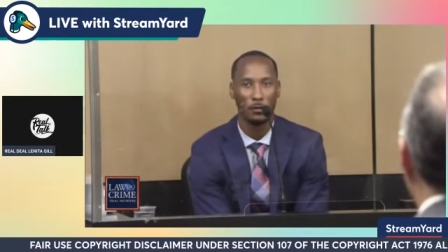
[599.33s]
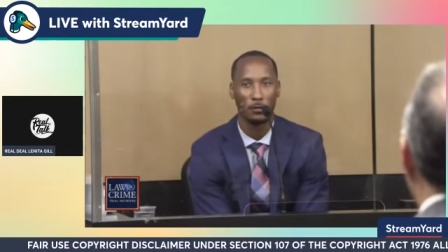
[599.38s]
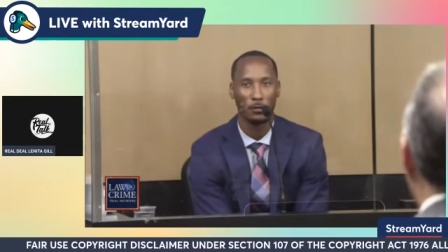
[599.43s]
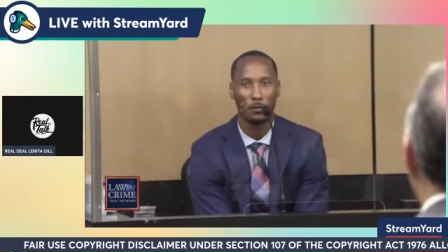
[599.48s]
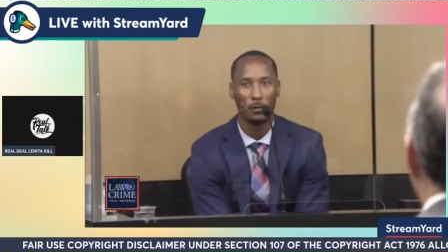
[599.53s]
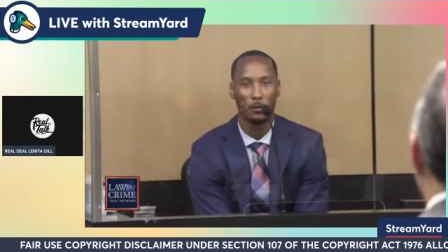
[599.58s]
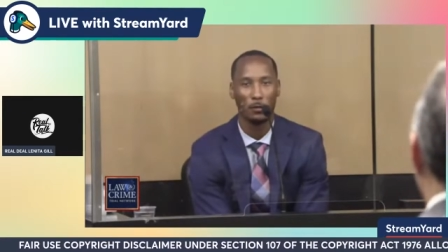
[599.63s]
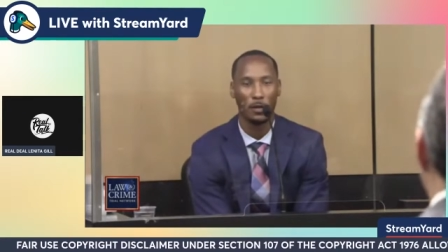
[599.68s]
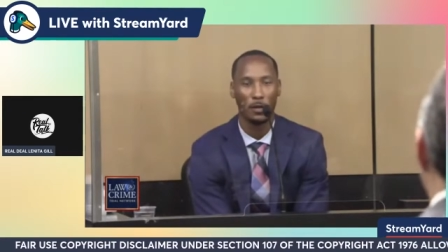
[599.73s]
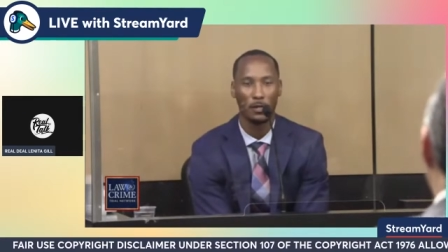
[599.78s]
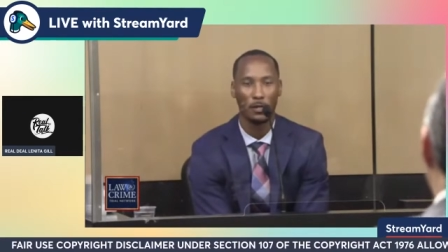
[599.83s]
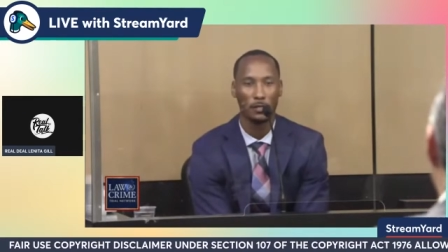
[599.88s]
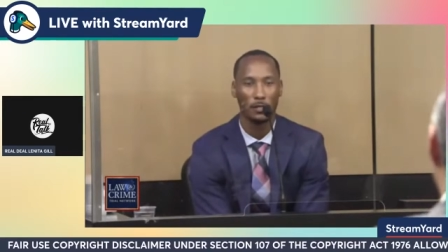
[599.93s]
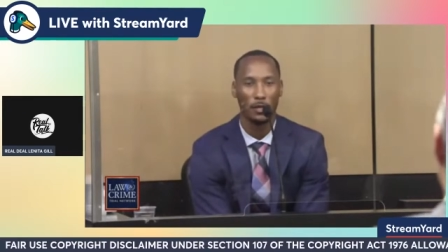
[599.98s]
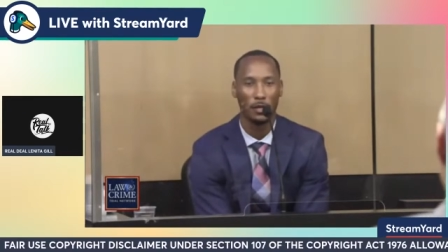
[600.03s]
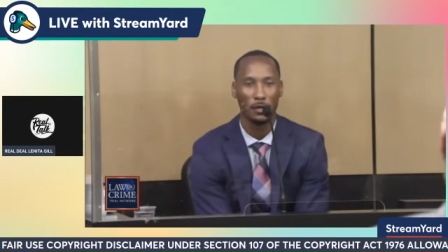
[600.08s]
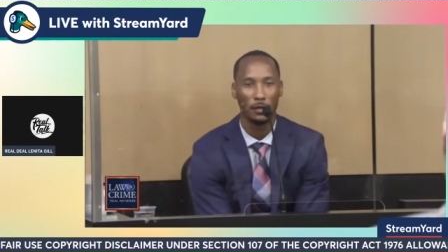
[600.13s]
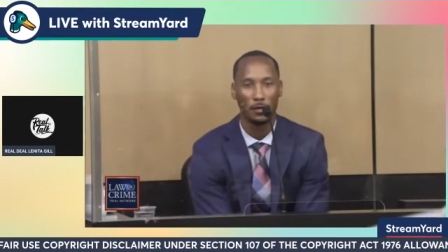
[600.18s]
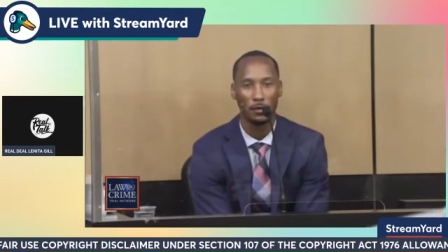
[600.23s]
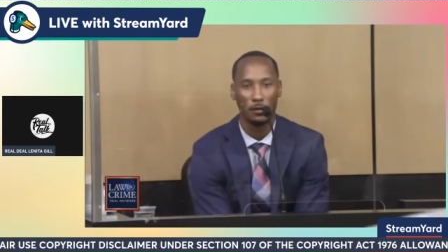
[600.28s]
go back
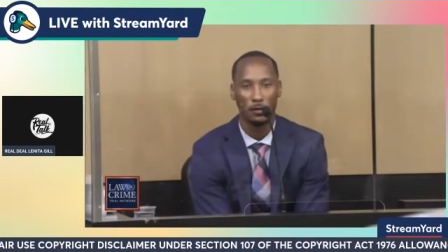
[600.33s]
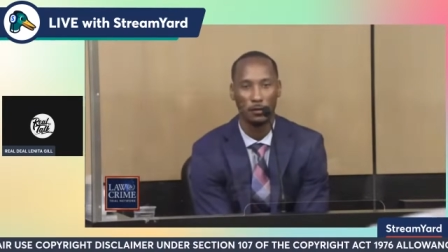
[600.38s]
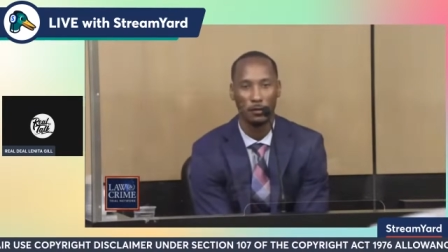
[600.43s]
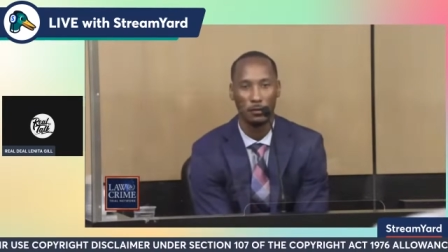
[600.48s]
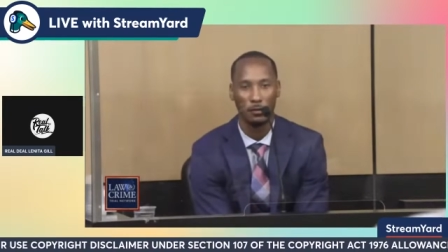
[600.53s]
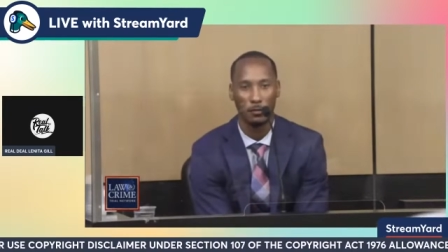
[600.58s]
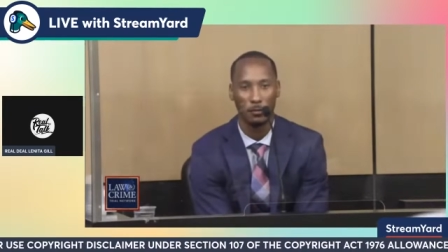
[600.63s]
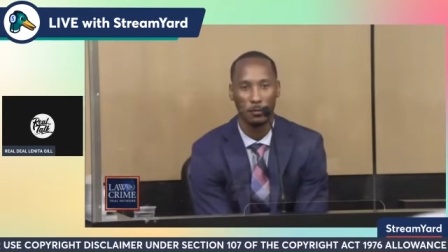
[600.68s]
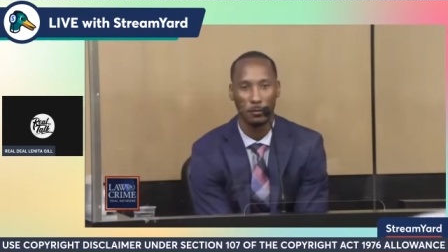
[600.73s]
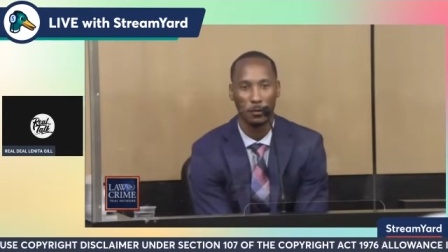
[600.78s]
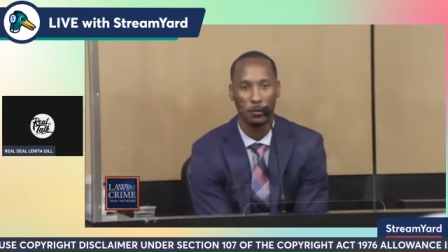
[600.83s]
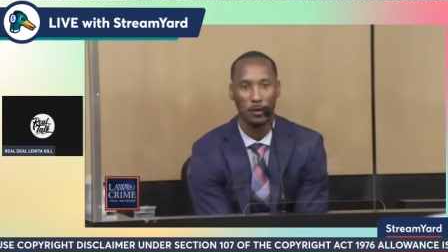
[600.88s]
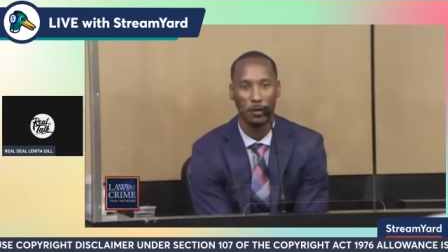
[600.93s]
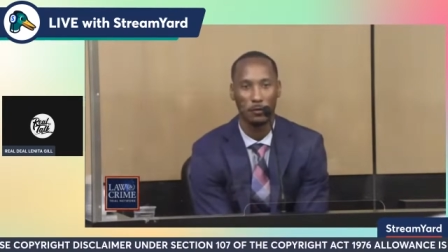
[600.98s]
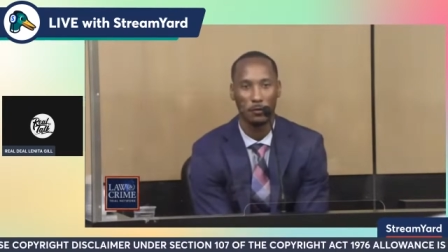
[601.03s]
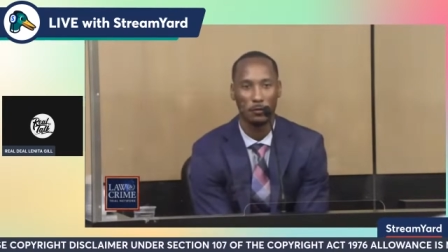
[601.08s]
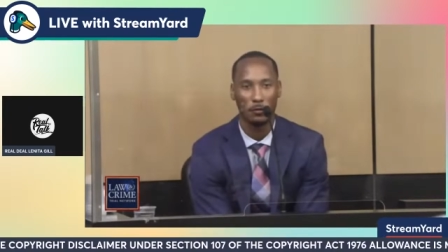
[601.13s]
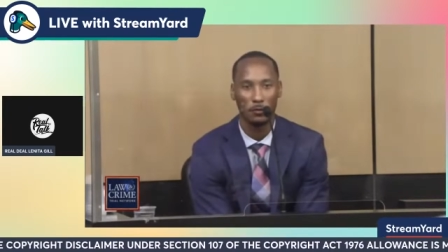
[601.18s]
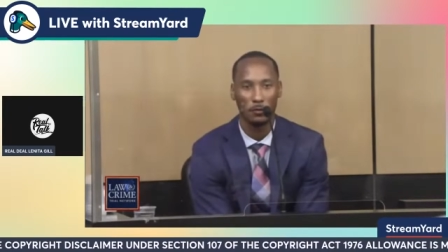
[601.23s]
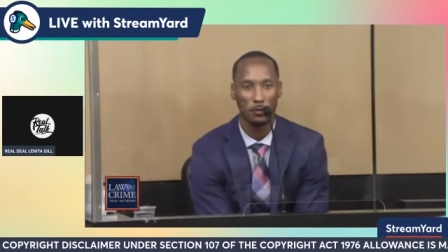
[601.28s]
inside and get her
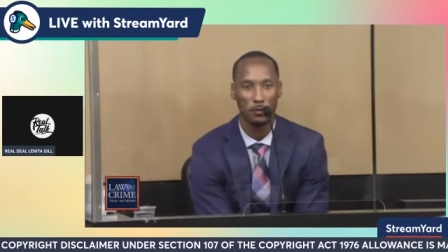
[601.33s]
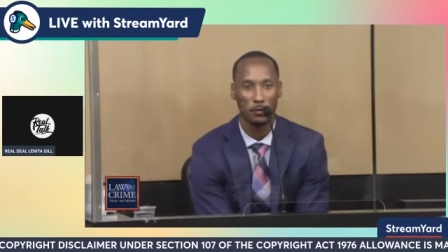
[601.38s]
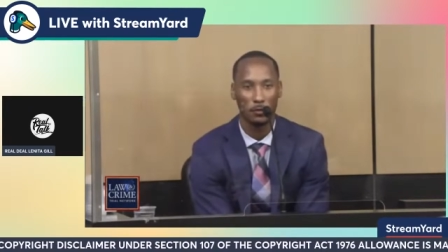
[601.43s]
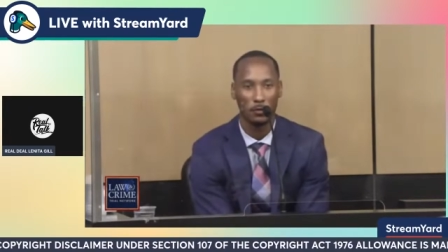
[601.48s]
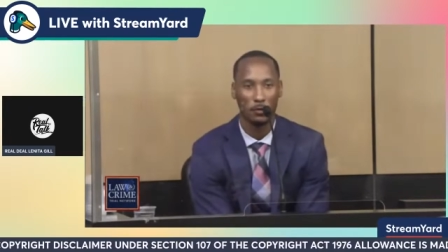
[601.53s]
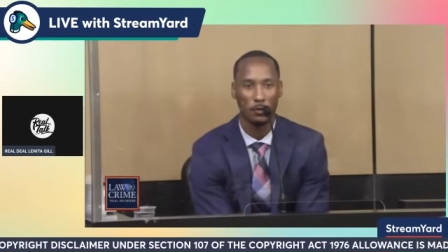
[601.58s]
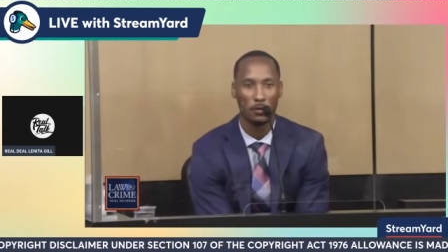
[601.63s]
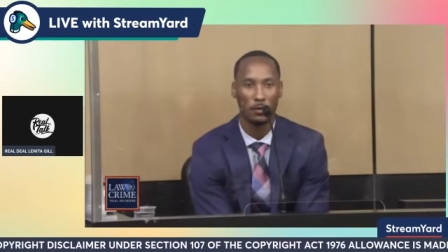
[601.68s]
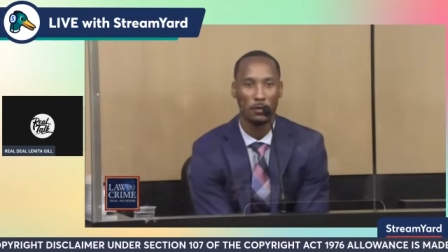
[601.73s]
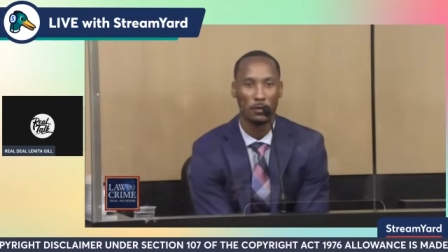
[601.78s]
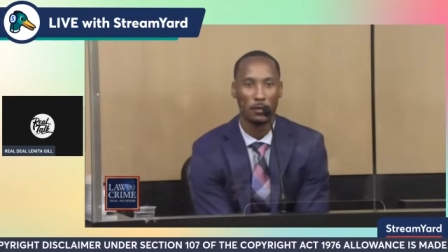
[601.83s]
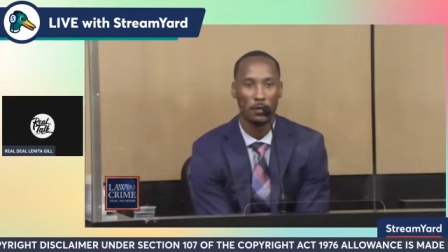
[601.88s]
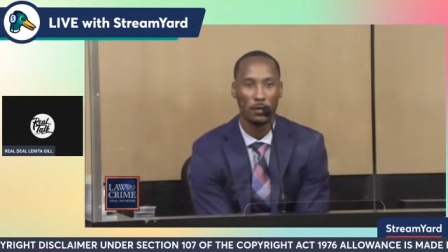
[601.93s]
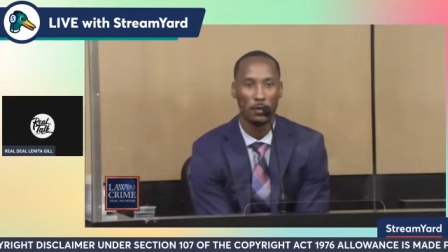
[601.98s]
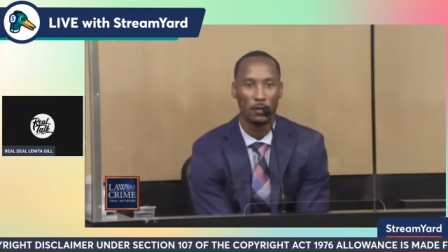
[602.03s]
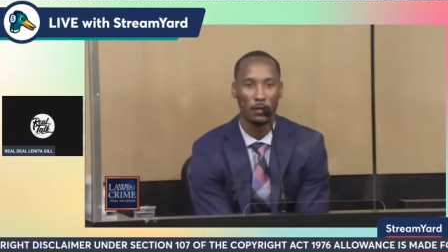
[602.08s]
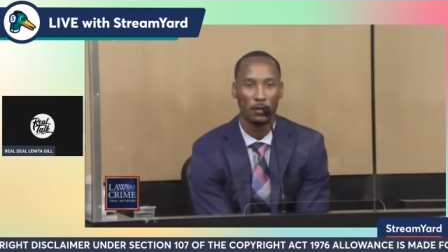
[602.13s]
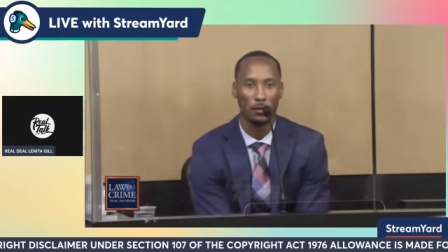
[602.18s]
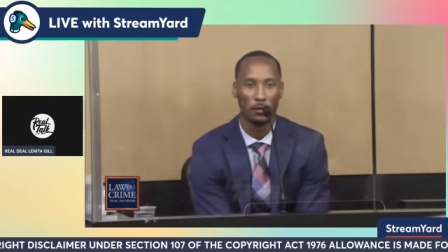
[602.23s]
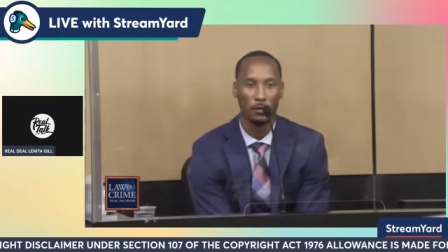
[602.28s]
bottle.
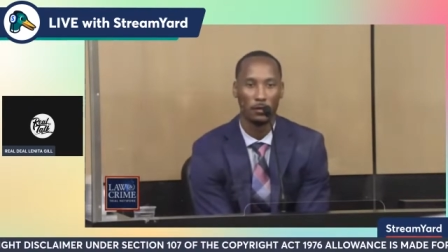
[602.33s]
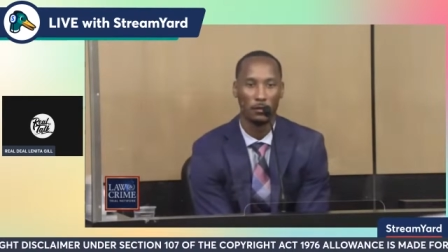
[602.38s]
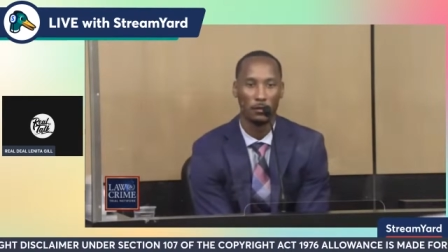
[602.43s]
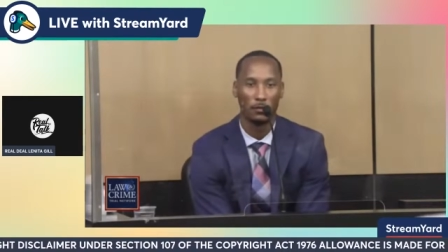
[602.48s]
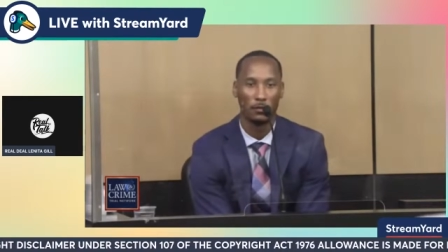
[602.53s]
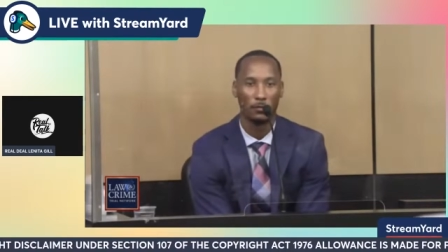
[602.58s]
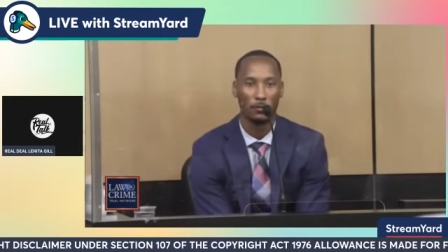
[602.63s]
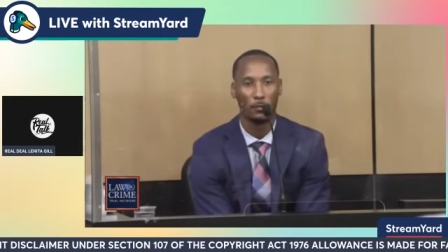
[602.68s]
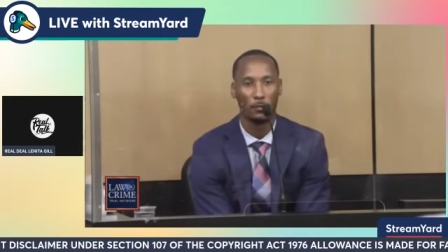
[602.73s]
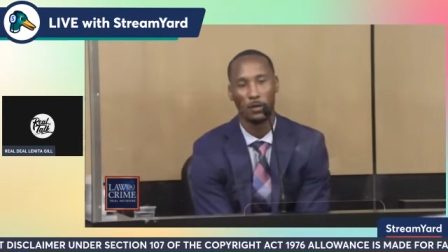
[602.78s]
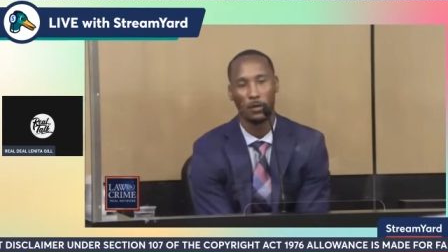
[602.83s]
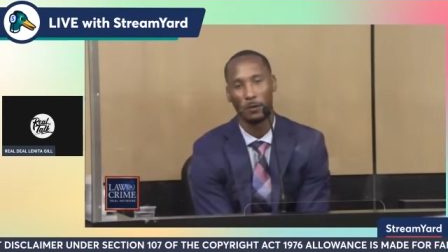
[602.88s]
And when I